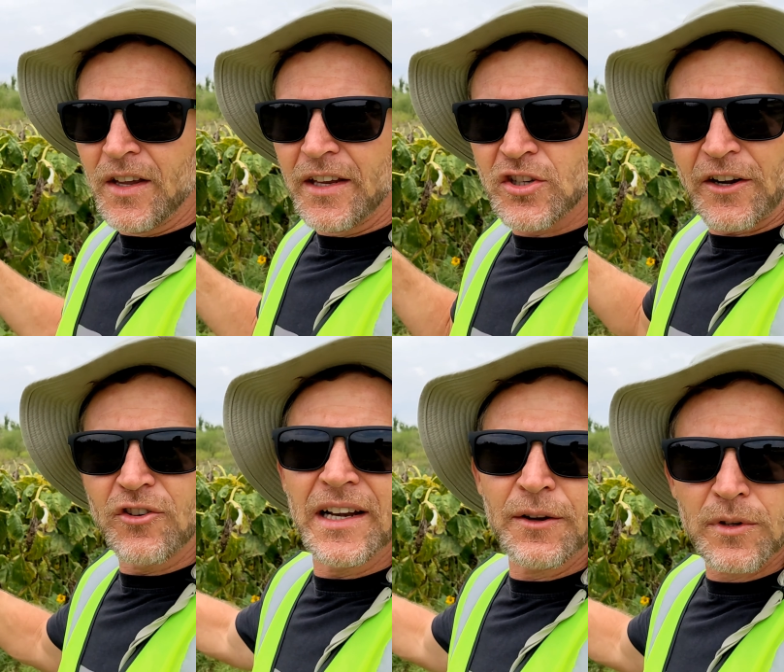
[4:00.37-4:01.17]

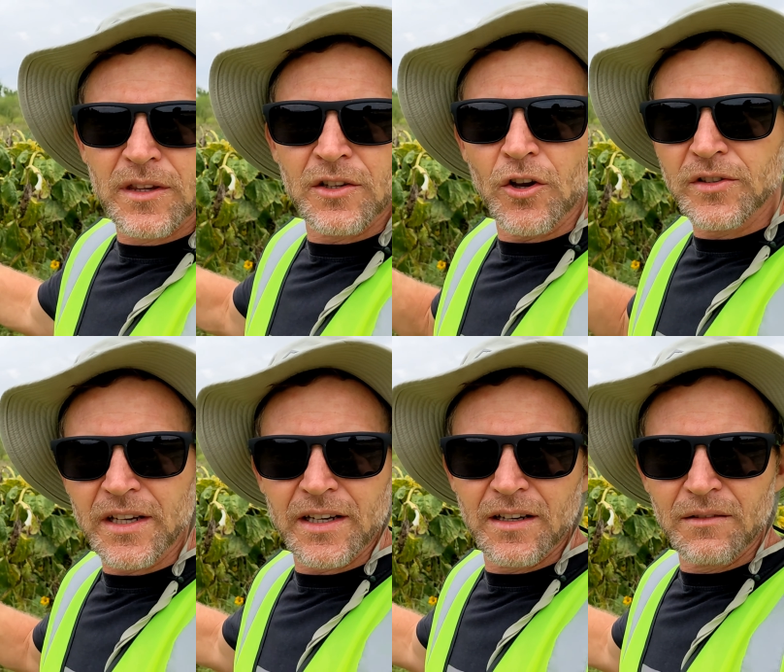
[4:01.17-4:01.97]
generally with the
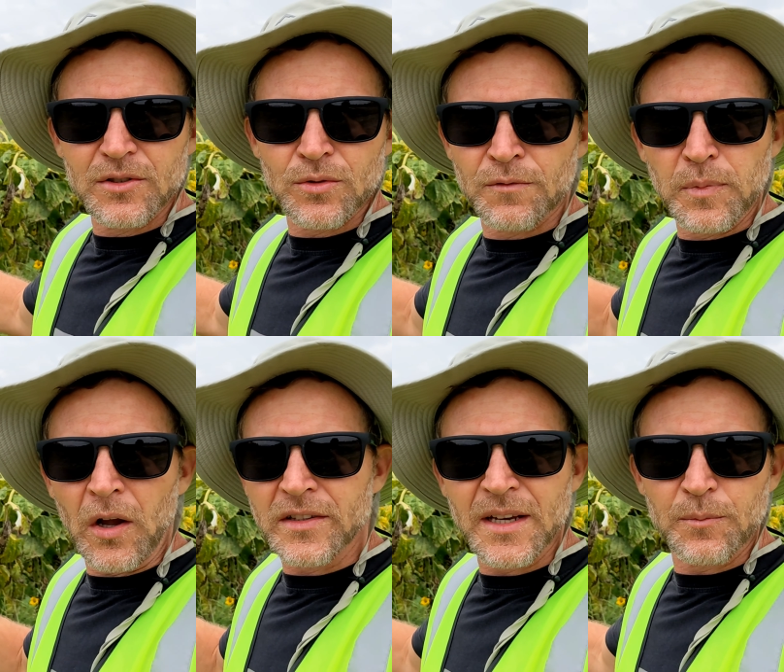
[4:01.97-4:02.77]
no-dig sort of
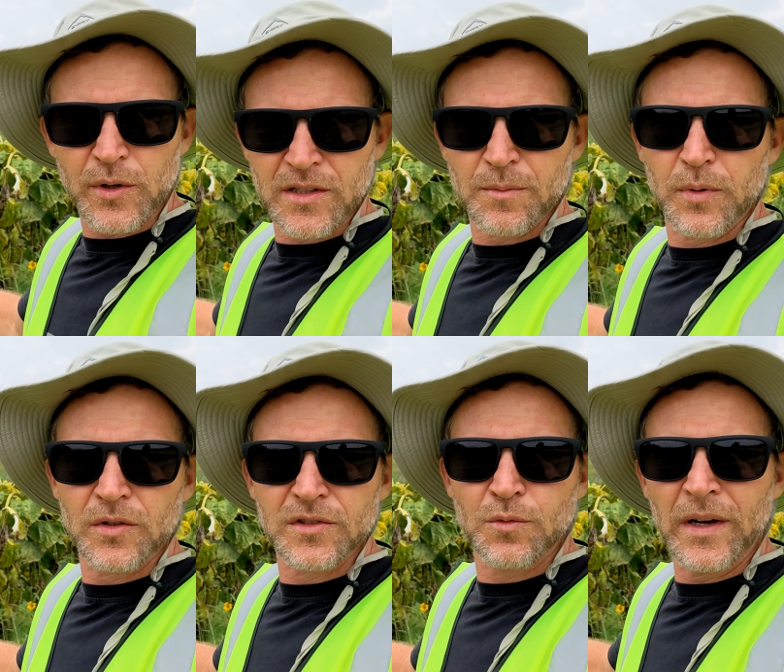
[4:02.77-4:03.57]
planting
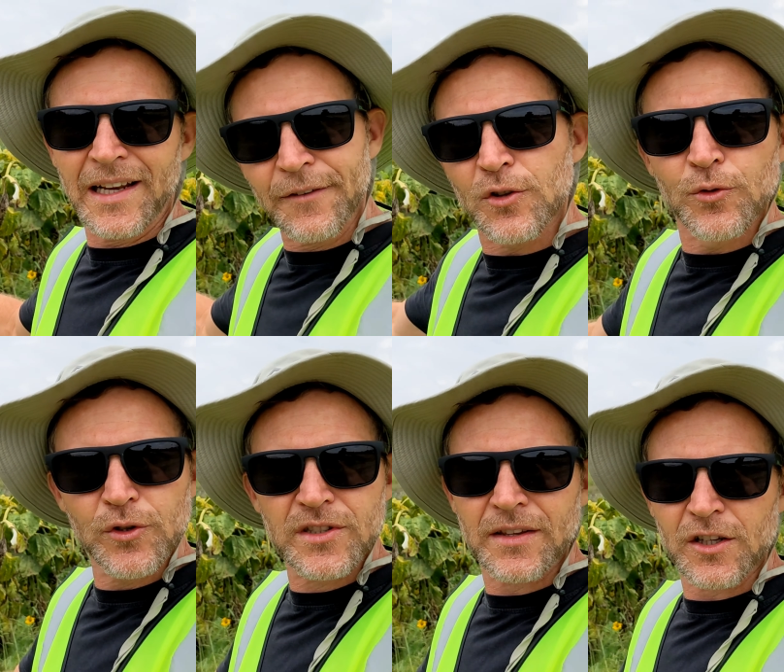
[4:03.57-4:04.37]
principles, we leave the
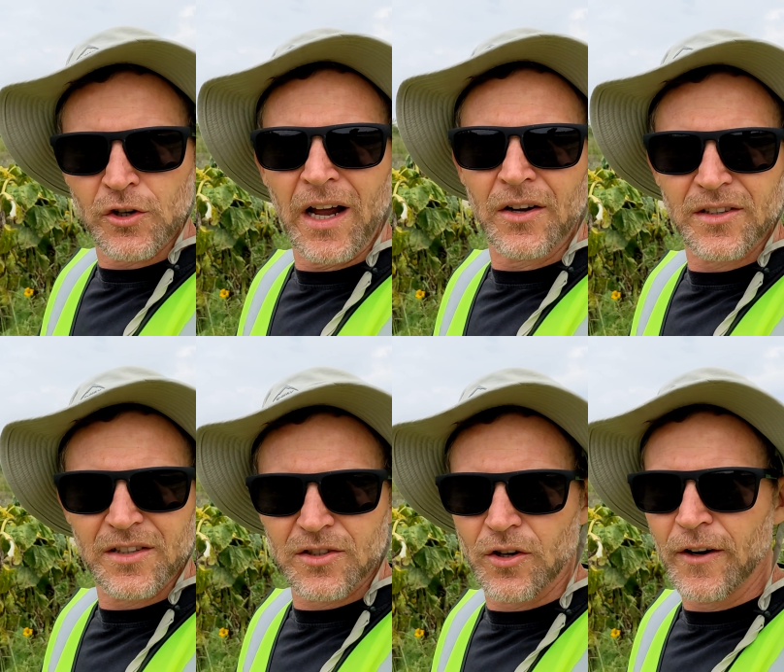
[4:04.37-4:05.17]
roots in the ground.
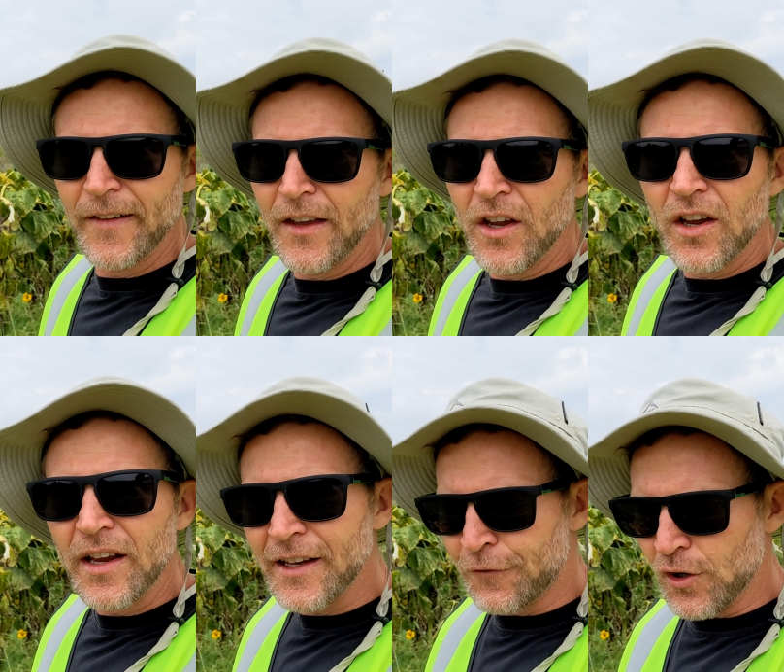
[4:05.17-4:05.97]
So
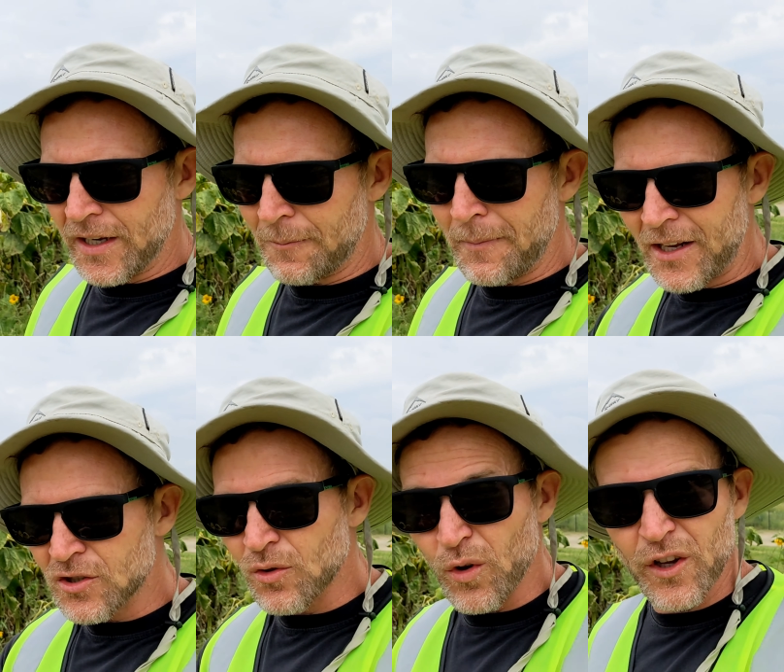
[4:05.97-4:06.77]
if you can
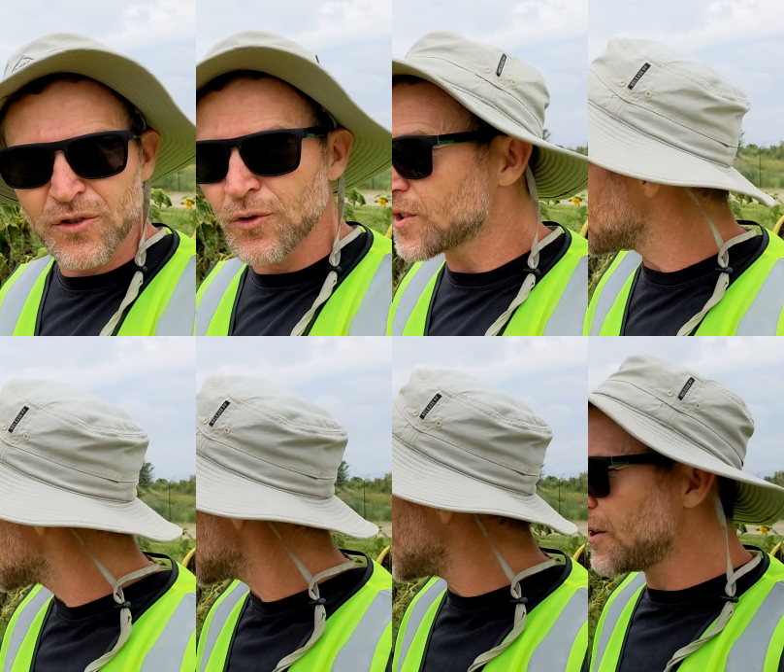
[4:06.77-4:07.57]
imagine all those roots, and
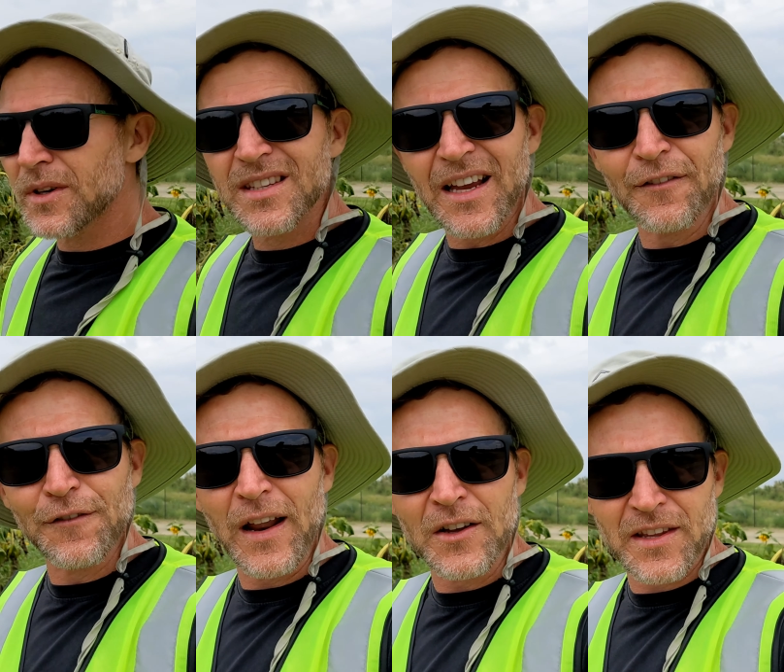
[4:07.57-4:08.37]
particularly with
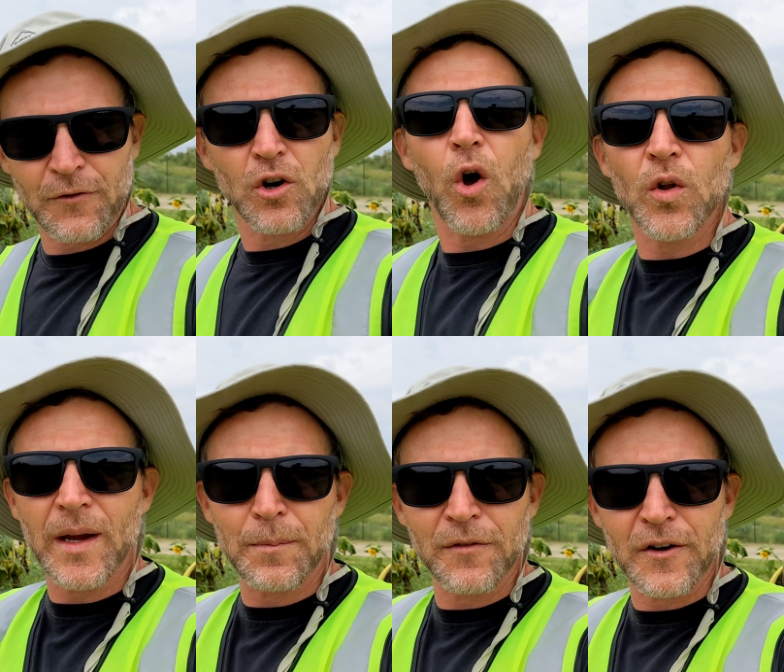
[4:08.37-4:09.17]
sunflowers, they've got to hold
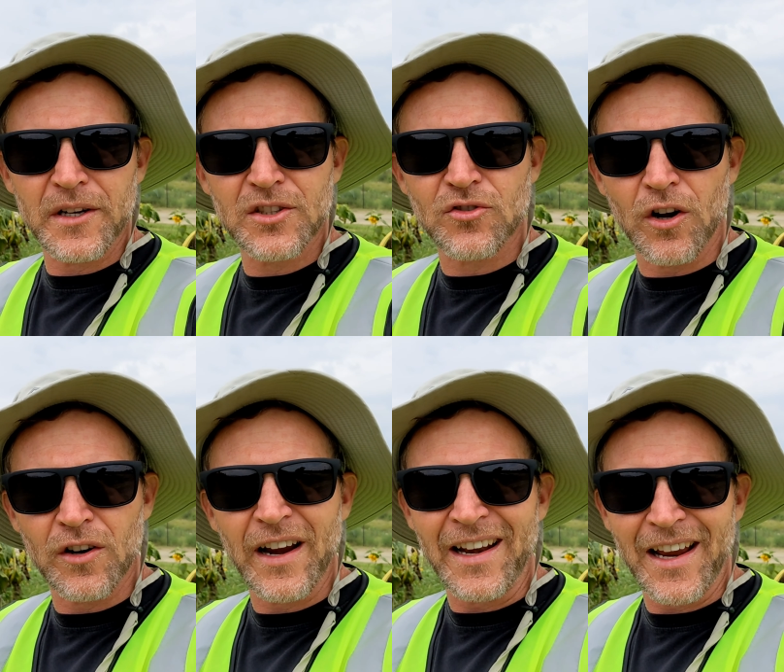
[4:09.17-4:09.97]
up a very
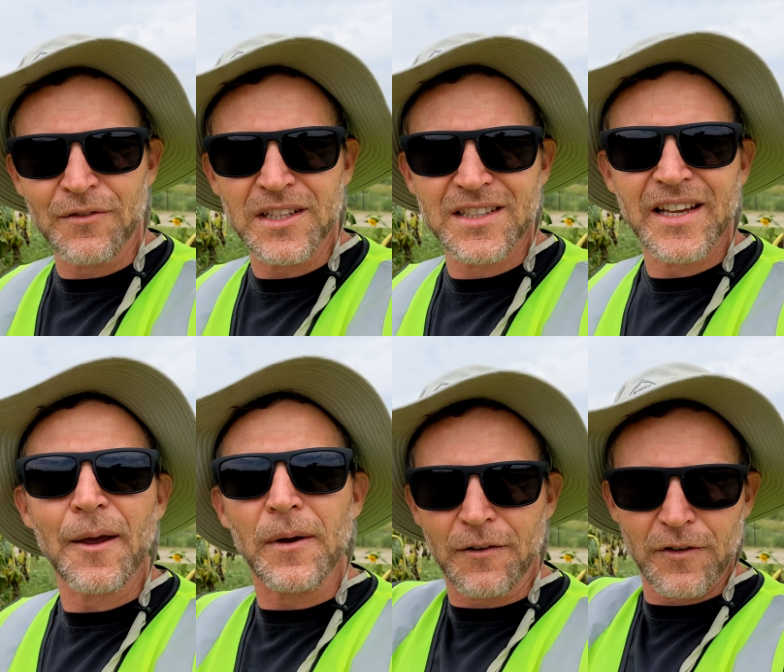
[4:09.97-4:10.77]
strong and heavy
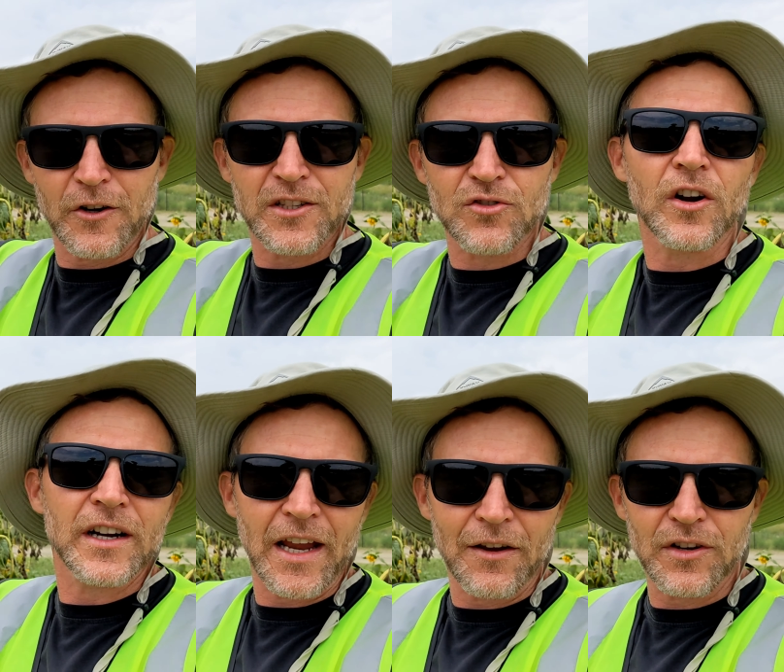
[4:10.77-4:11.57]
stem and a very strong
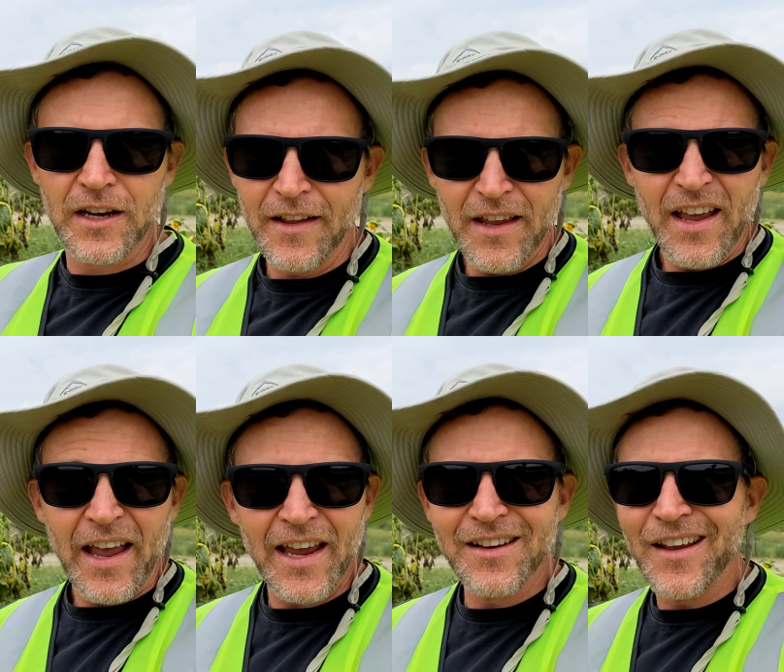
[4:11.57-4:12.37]
and heavy
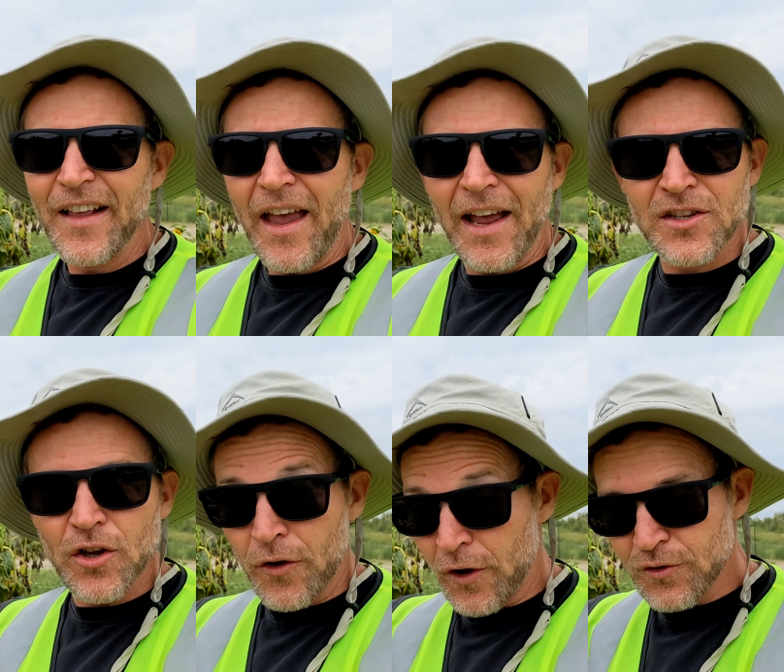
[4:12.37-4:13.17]
head. And
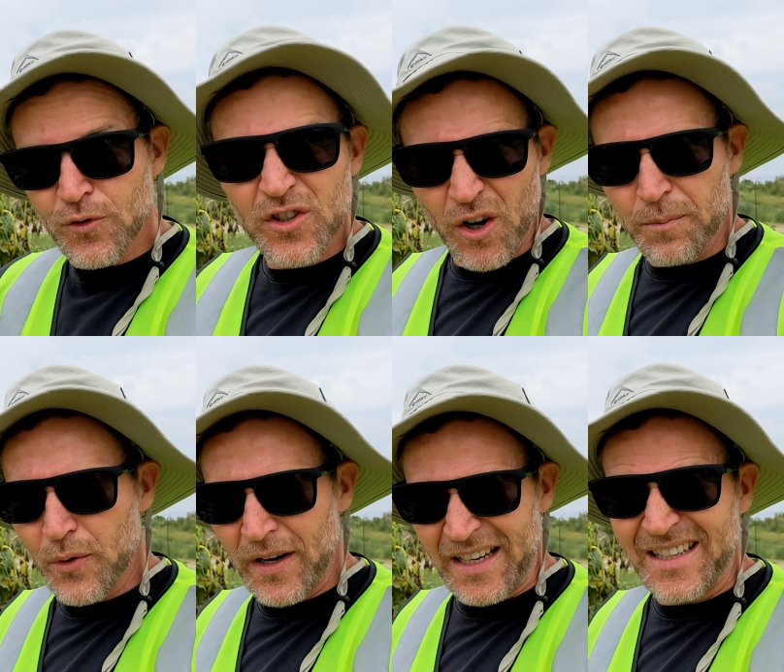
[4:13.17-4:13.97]
so those roots go
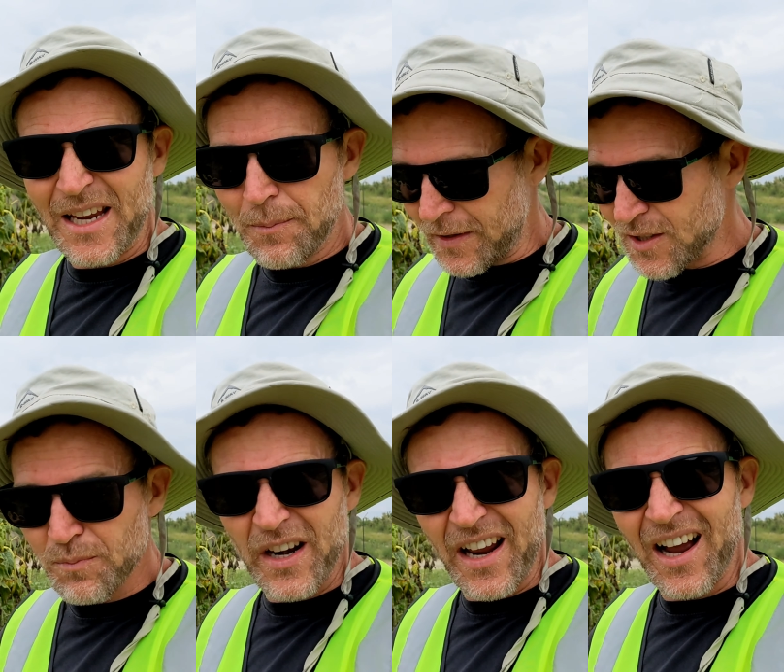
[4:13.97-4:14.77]
pretty deep and
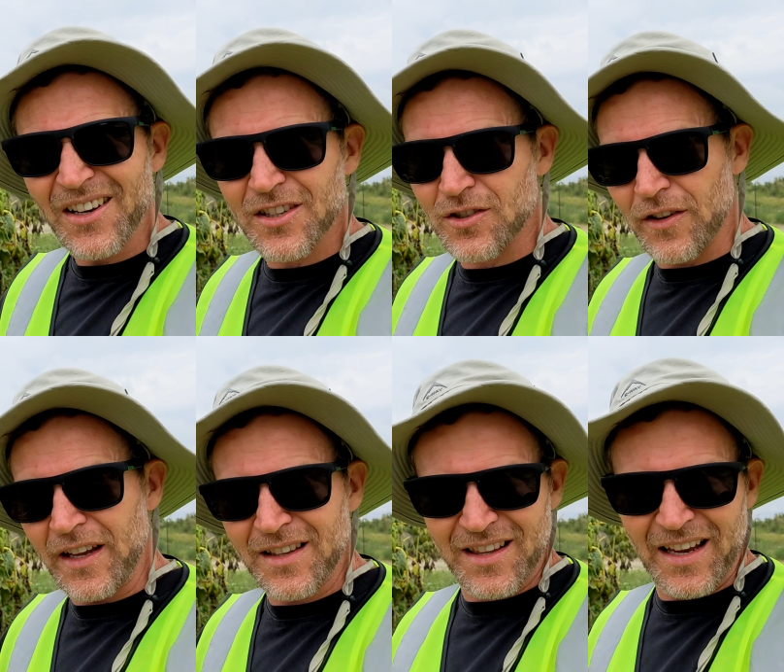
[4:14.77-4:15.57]
spread out so that